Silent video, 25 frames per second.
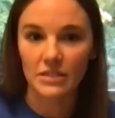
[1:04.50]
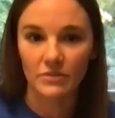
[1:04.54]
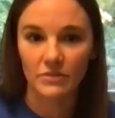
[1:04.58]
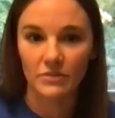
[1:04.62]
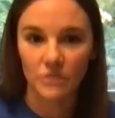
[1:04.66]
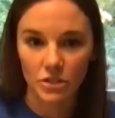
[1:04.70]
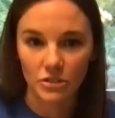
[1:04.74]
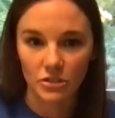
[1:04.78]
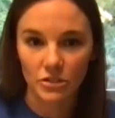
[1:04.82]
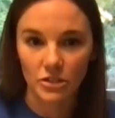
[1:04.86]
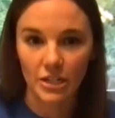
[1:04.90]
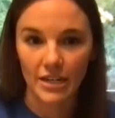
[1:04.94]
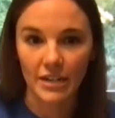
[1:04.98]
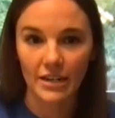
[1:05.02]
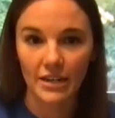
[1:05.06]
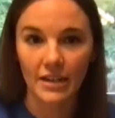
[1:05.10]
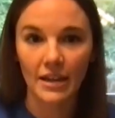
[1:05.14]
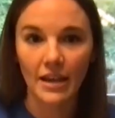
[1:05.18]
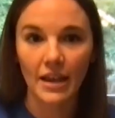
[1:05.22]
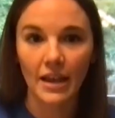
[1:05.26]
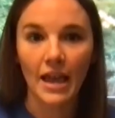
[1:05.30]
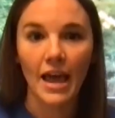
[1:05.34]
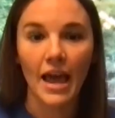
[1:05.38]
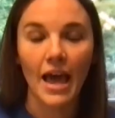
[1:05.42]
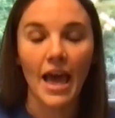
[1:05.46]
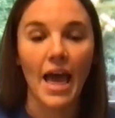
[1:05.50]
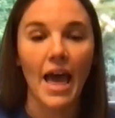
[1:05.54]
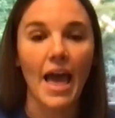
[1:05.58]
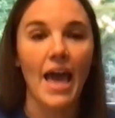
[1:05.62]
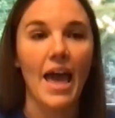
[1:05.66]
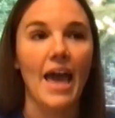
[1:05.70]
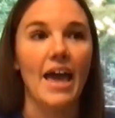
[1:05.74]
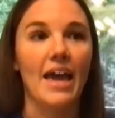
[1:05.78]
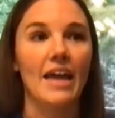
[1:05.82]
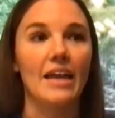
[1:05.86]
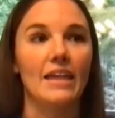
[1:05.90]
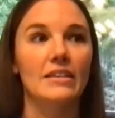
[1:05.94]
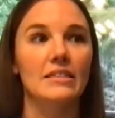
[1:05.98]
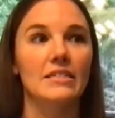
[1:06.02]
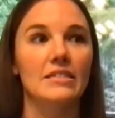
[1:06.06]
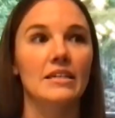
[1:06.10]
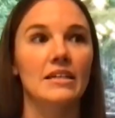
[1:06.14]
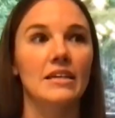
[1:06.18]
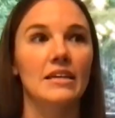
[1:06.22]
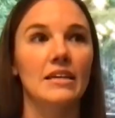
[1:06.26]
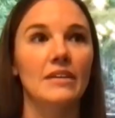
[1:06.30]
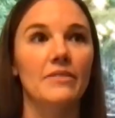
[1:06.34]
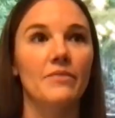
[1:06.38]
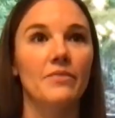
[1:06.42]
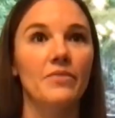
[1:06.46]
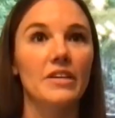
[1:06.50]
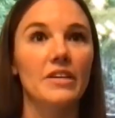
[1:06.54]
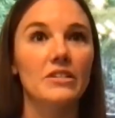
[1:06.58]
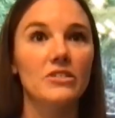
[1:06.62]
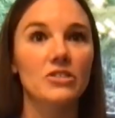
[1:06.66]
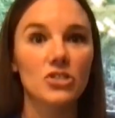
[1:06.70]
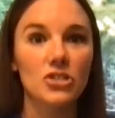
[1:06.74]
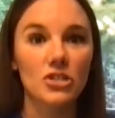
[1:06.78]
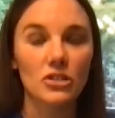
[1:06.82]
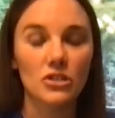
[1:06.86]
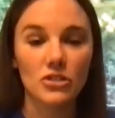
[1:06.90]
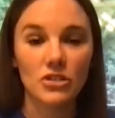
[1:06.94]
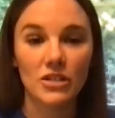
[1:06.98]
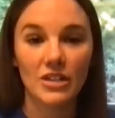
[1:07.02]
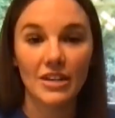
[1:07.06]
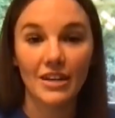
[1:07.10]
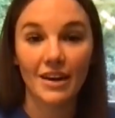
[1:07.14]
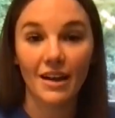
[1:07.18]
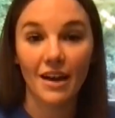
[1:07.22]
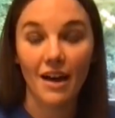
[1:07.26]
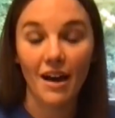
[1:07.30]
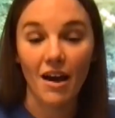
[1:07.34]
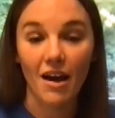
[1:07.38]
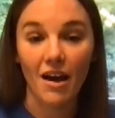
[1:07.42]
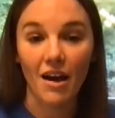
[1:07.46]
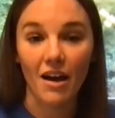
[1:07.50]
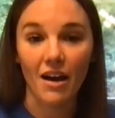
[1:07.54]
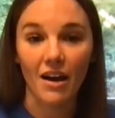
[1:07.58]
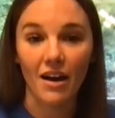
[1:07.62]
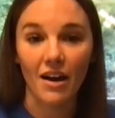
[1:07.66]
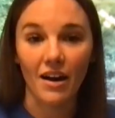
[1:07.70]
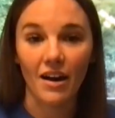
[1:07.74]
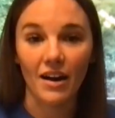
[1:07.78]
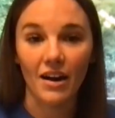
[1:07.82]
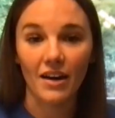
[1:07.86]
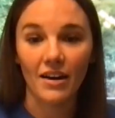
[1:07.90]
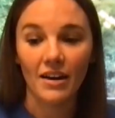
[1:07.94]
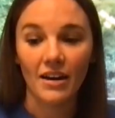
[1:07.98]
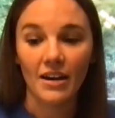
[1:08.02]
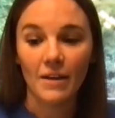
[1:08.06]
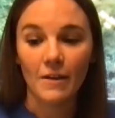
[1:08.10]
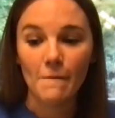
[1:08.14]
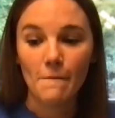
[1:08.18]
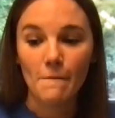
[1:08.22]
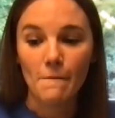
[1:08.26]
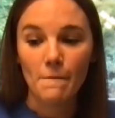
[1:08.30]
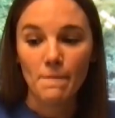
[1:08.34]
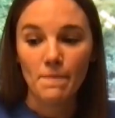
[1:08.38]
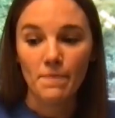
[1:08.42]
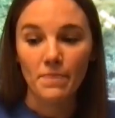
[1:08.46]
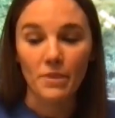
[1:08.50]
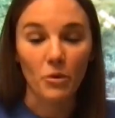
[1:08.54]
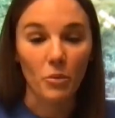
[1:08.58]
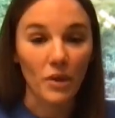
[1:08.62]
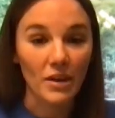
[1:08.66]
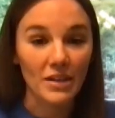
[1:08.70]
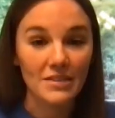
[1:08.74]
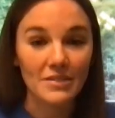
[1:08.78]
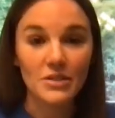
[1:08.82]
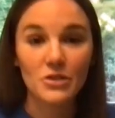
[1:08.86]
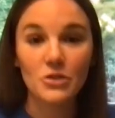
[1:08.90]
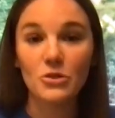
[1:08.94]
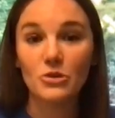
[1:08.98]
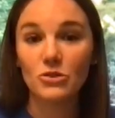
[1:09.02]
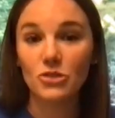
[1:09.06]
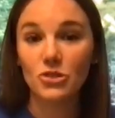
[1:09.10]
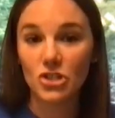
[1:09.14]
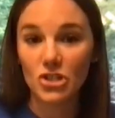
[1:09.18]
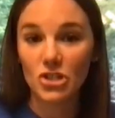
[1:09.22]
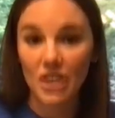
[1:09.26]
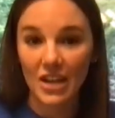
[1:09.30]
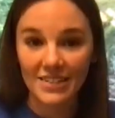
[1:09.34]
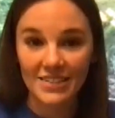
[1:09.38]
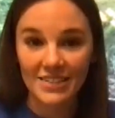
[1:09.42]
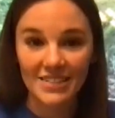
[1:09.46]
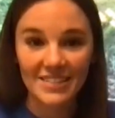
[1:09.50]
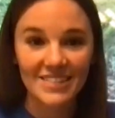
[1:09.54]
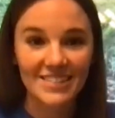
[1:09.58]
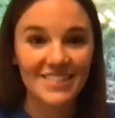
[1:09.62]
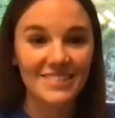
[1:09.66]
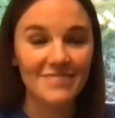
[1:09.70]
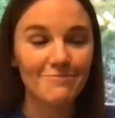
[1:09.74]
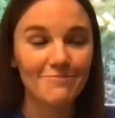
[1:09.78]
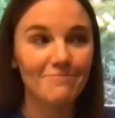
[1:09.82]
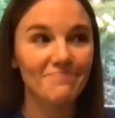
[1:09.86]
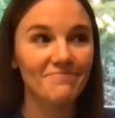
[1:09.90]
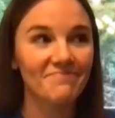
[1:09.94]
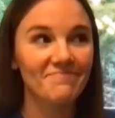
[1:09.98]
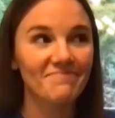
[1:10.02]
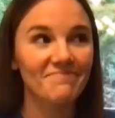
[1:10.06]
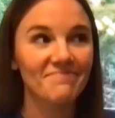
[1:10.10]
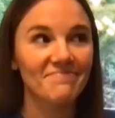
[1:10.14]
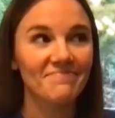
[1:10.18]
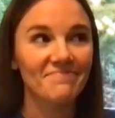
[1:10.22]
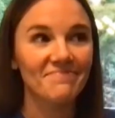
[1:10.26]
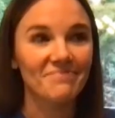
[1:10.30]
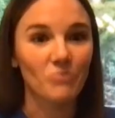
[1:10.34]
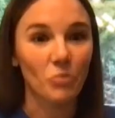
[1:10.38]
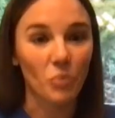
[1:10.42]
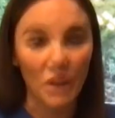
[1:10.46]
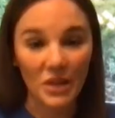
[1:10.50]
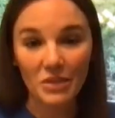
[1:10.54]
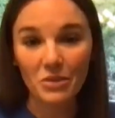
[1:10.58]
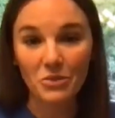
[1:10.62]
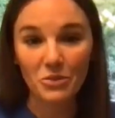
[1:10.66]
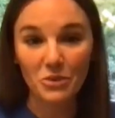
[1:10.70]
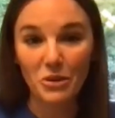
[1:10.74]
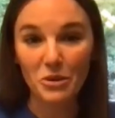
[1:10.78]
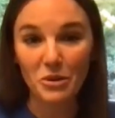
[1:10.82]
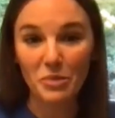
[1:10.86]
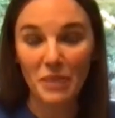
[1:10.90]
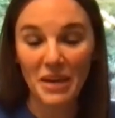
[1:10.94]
of children, and these children are the ones who just went through a